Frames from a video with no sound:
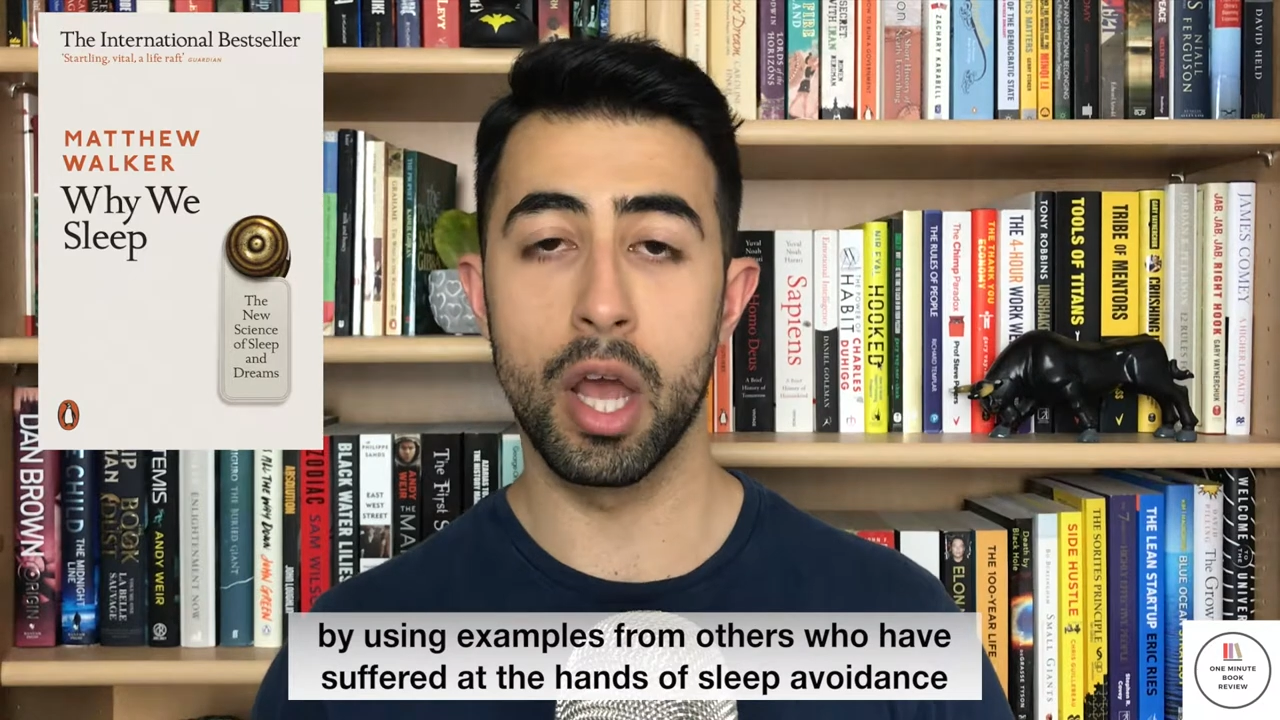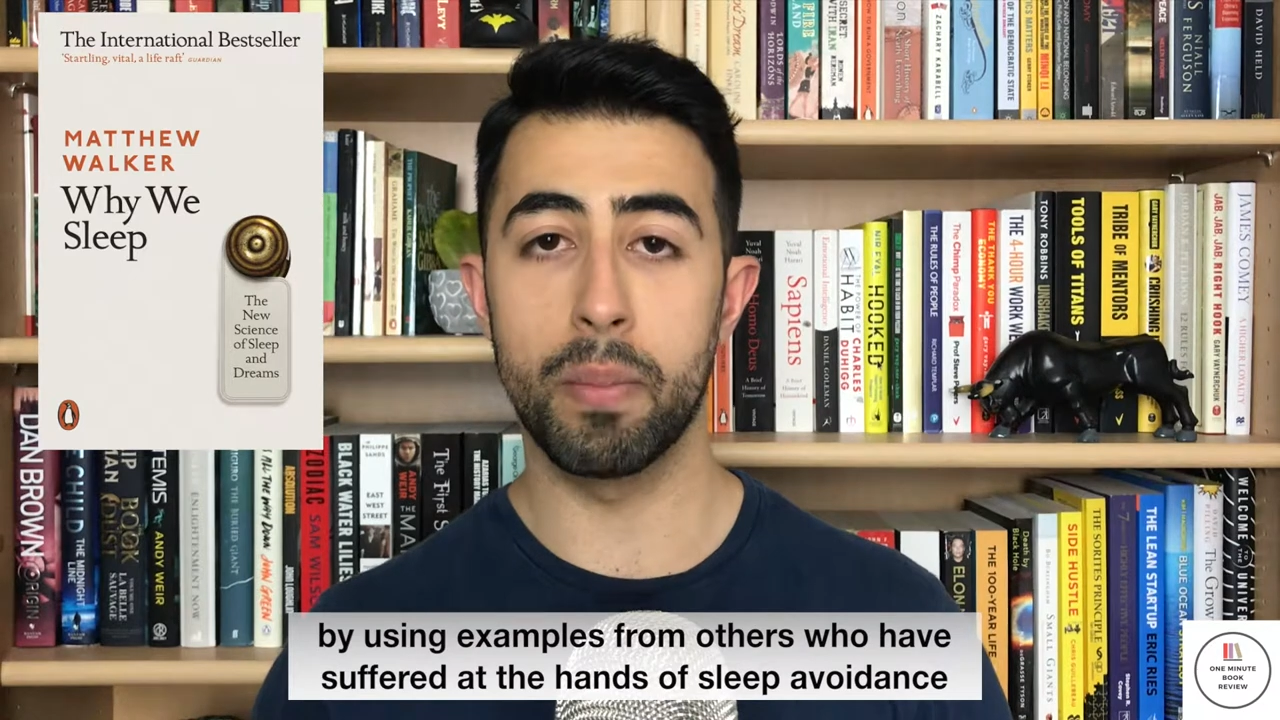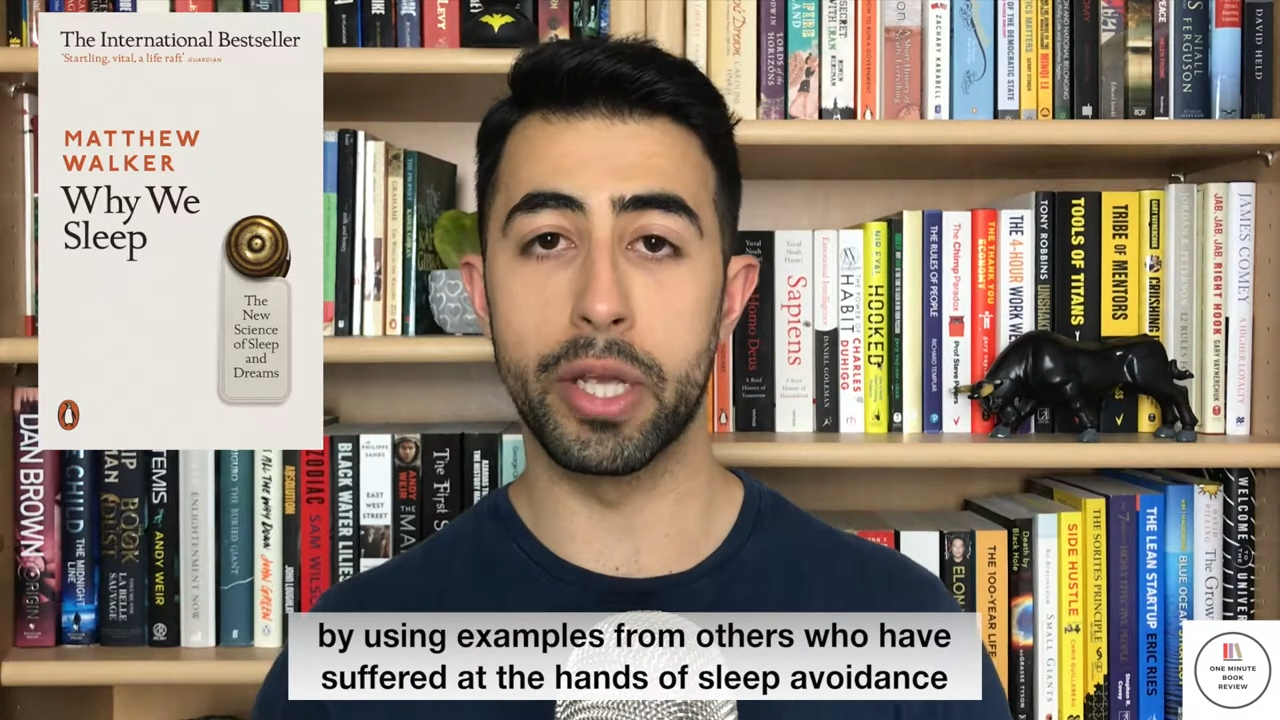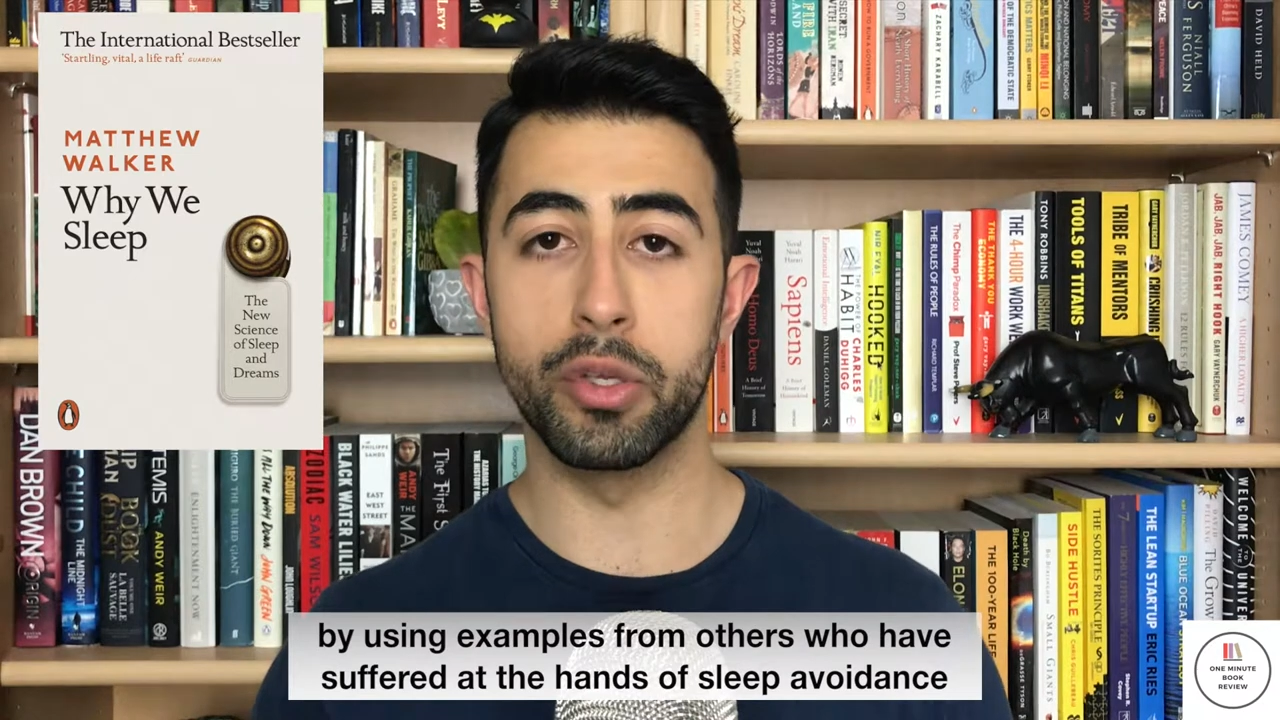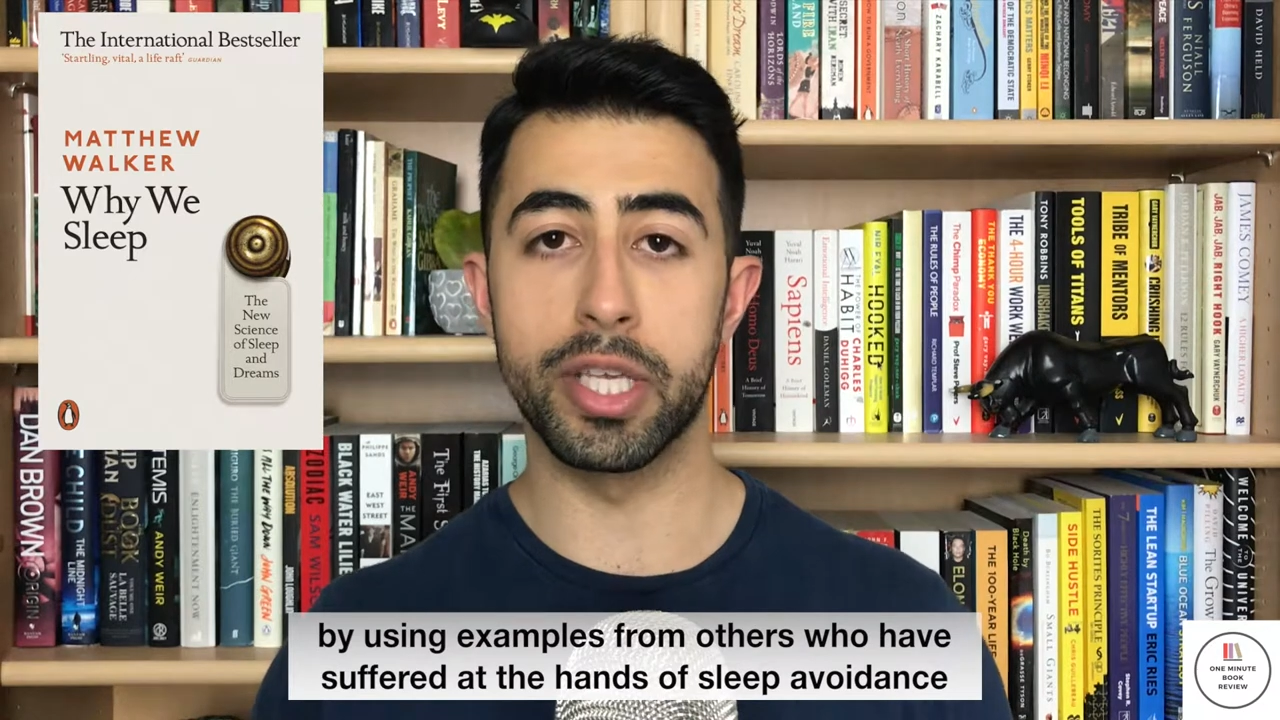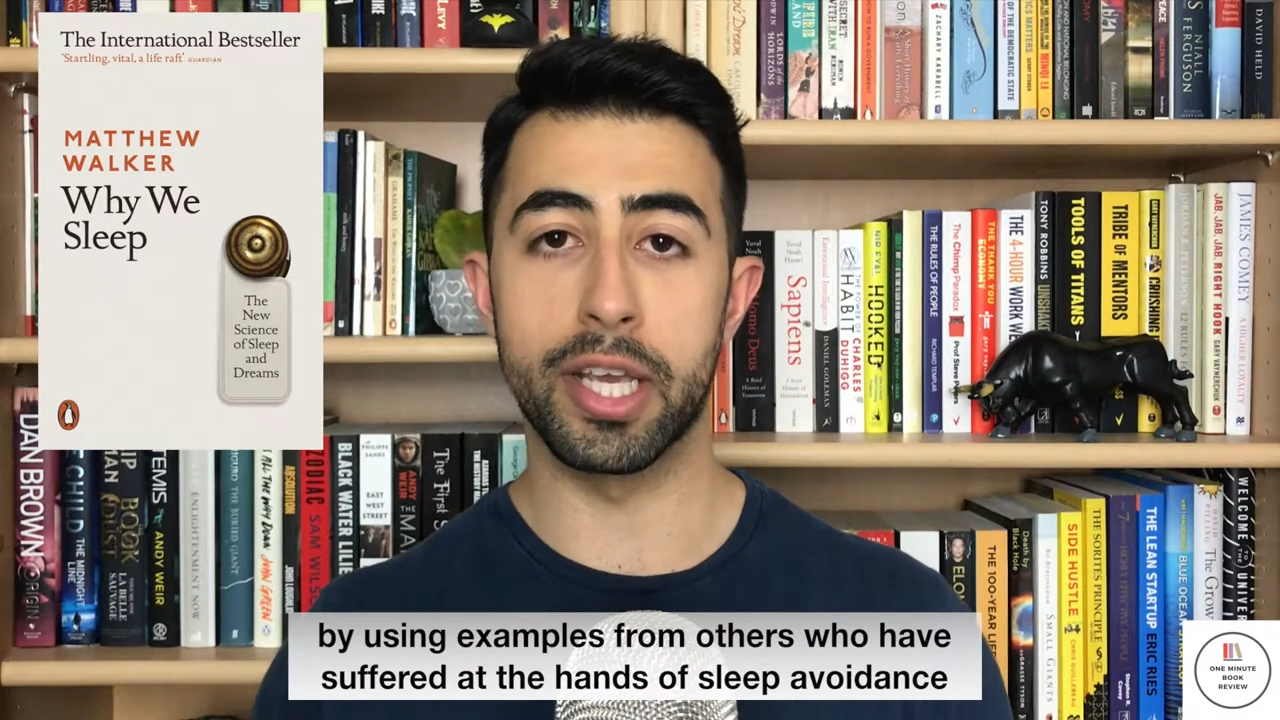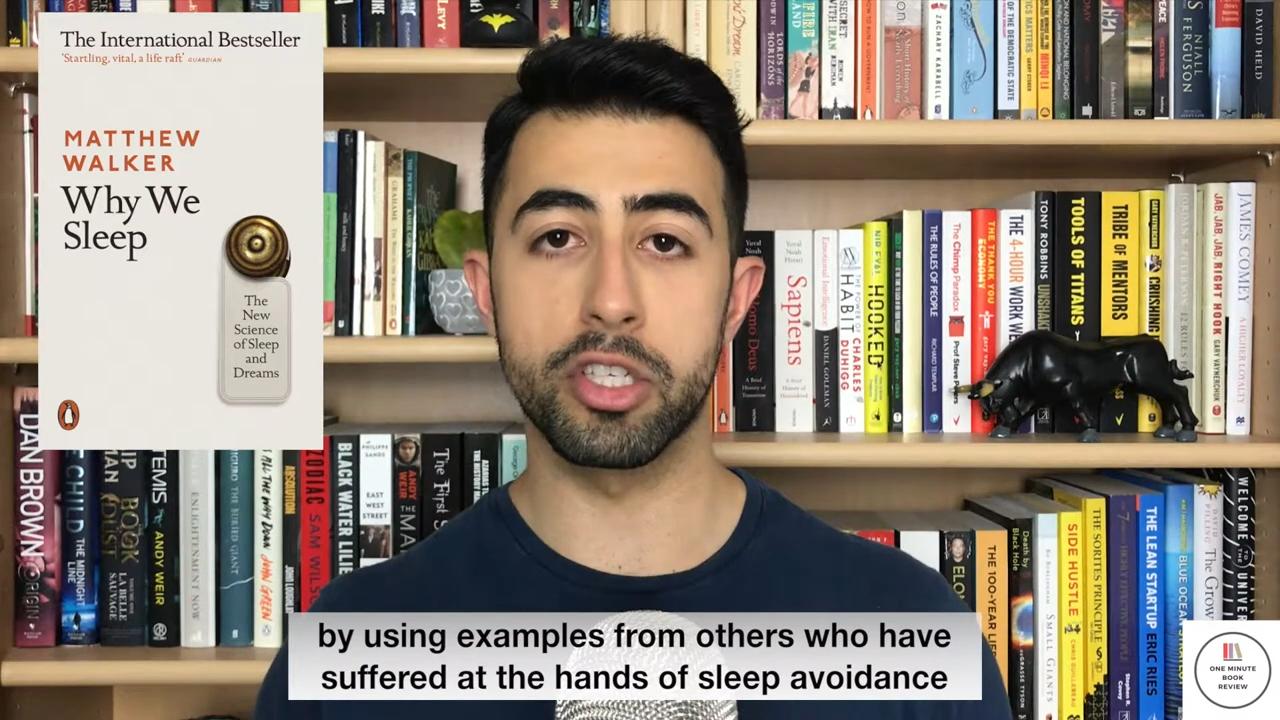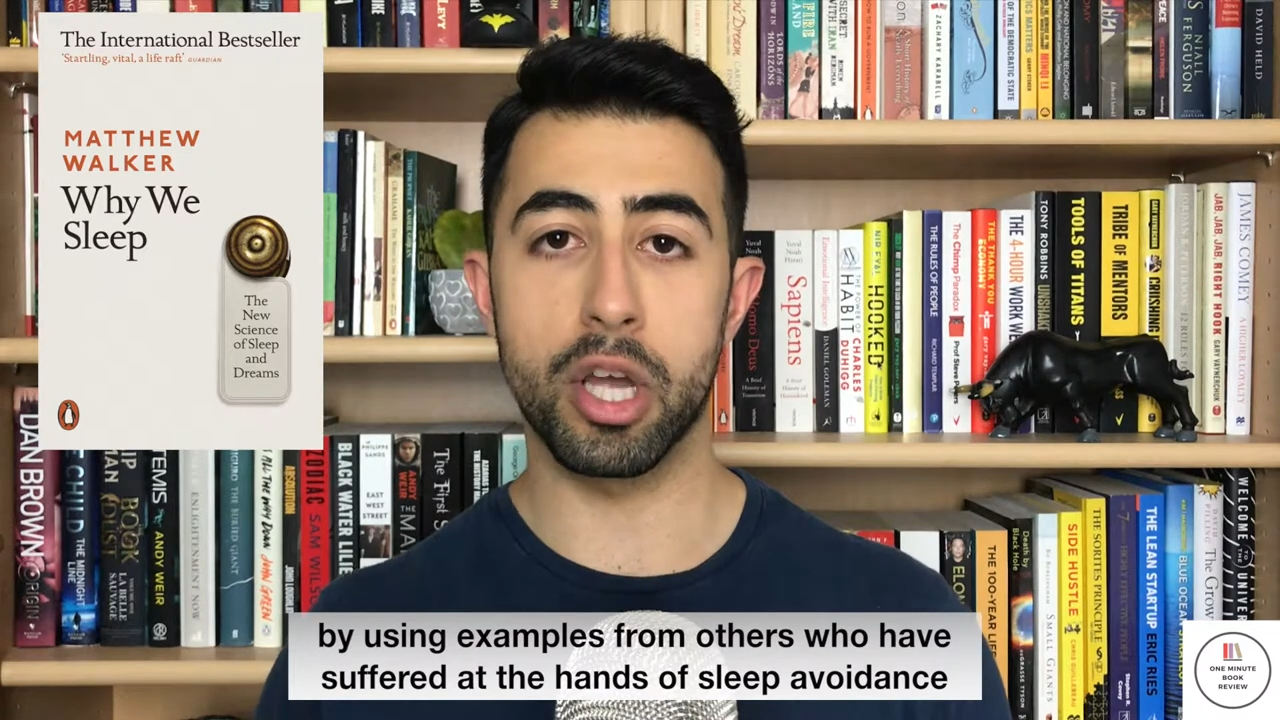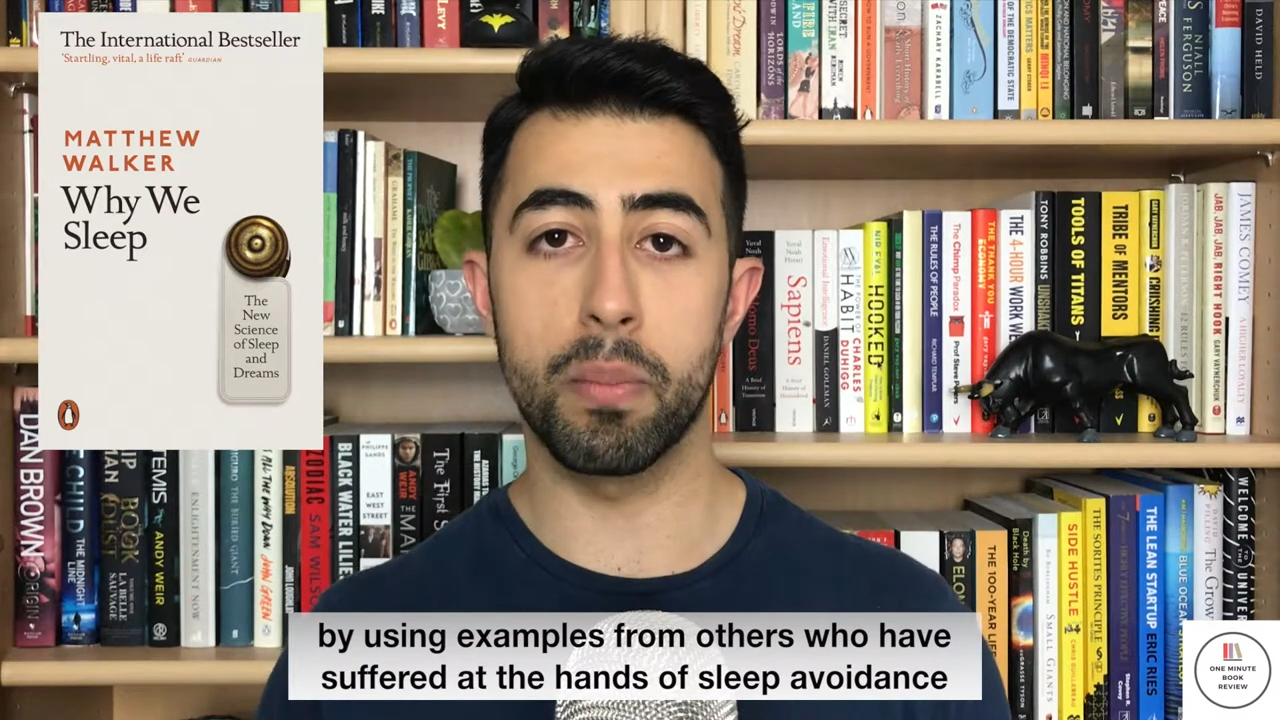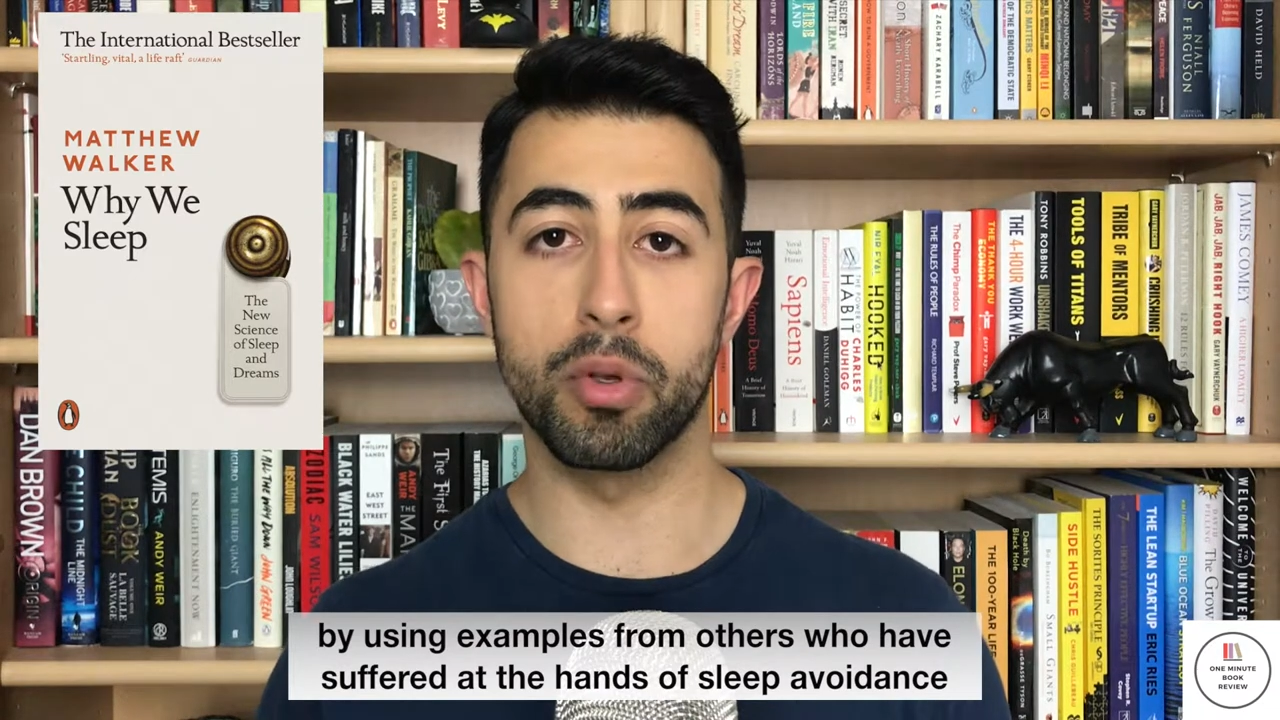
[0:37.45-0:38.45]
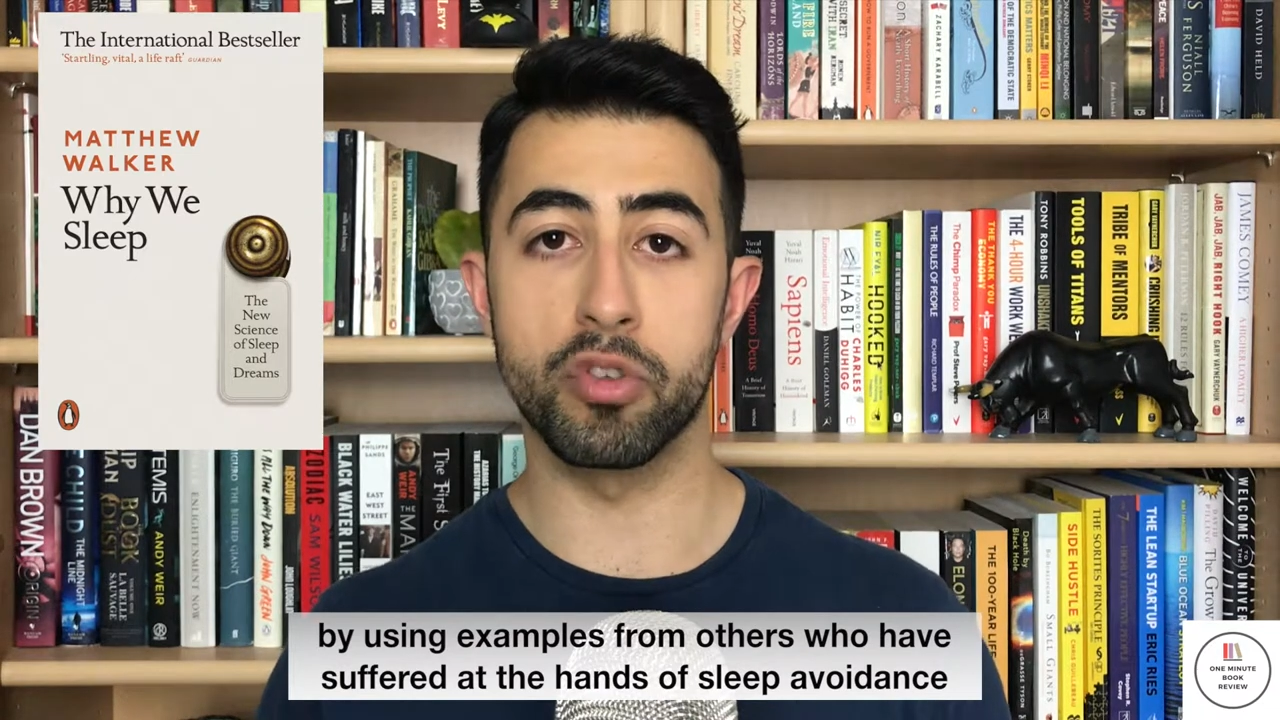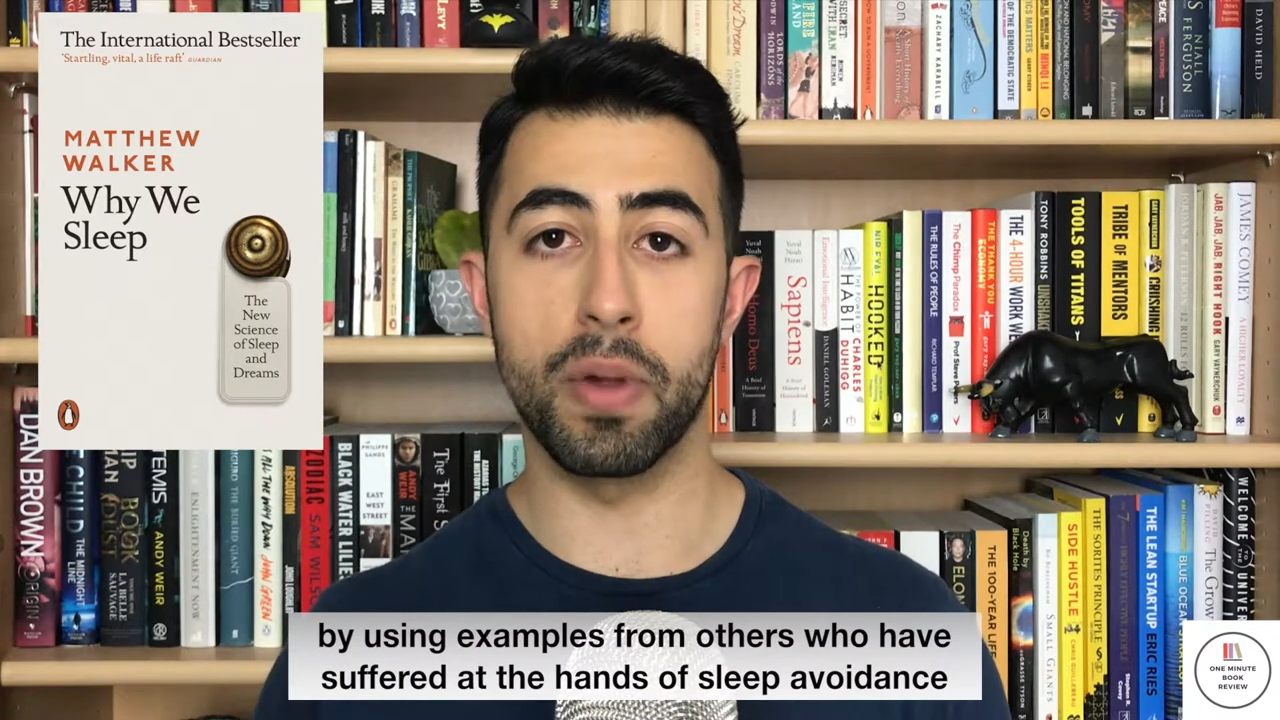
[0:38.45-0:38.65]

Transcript: By using examples